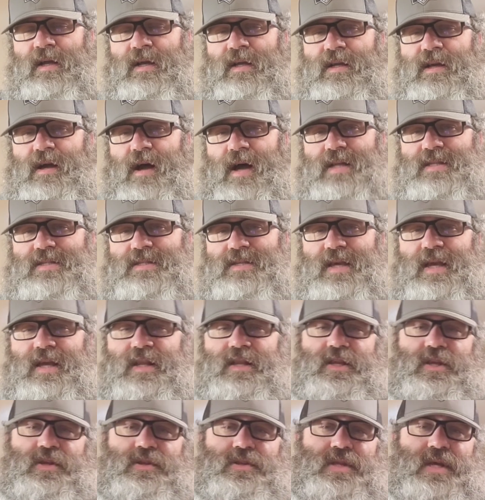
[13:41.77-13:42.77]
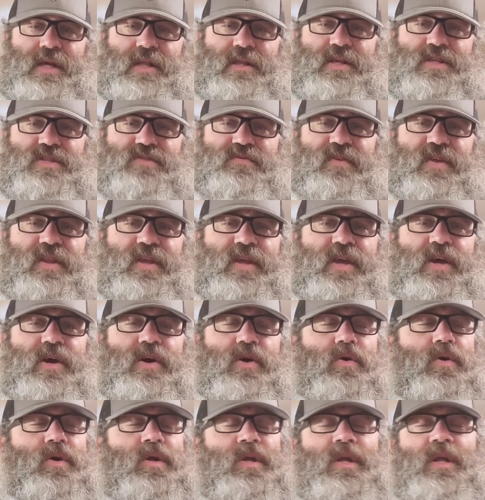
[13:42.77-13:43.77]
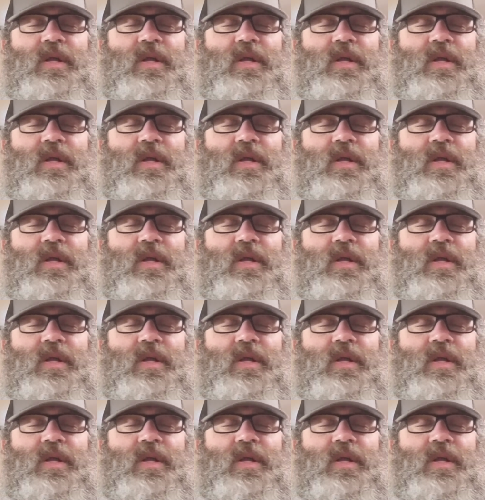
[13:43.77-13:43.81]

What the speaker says: content, you dig this video,